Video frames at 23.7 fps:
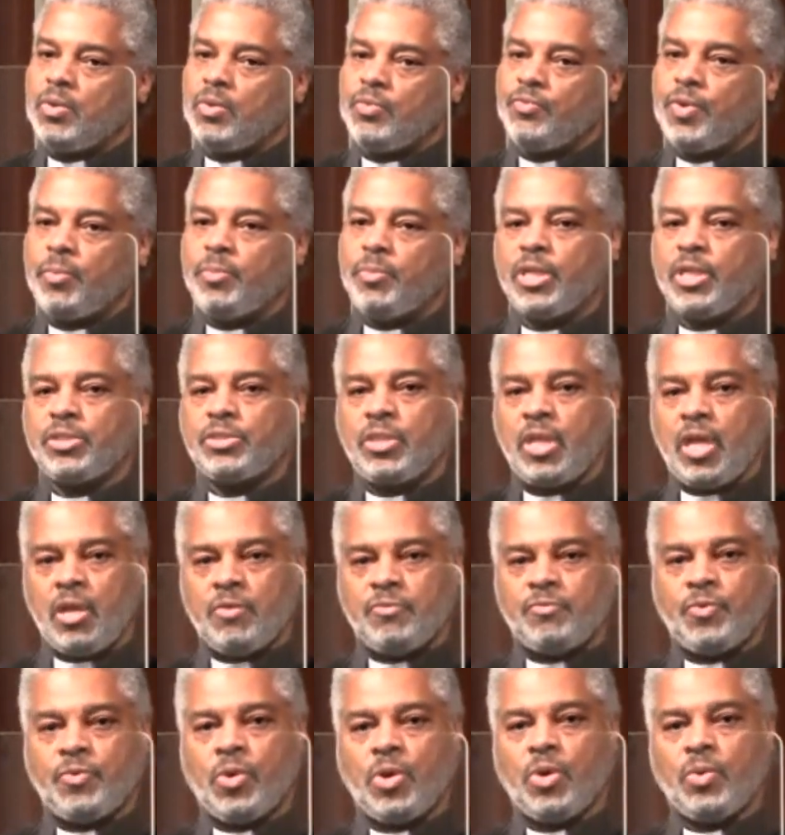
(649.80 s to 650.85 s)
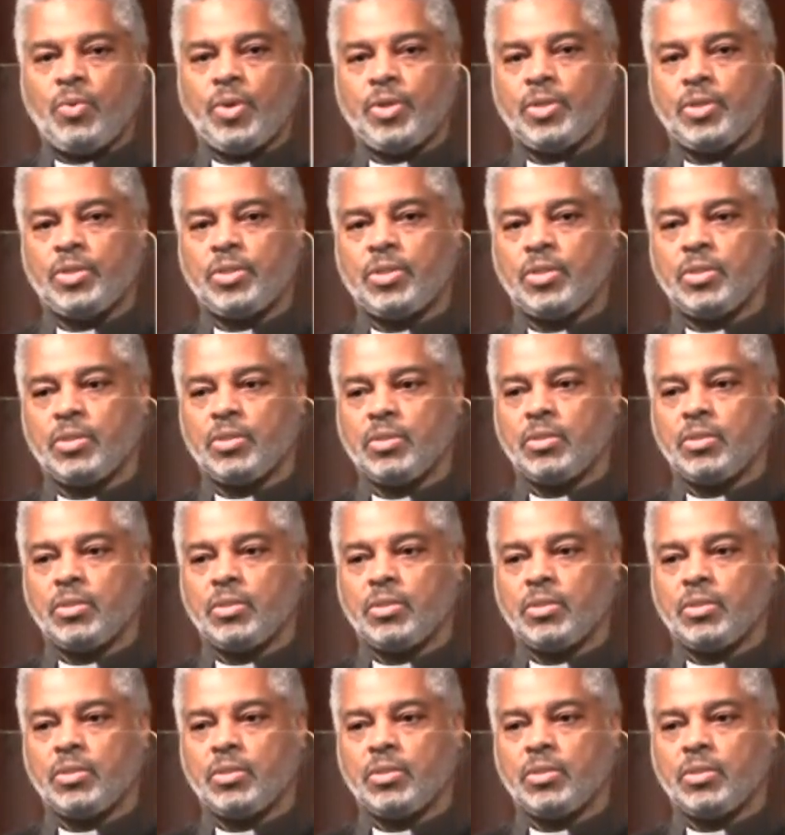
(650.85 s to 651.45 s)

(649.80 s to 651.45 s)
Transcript: From this day forward,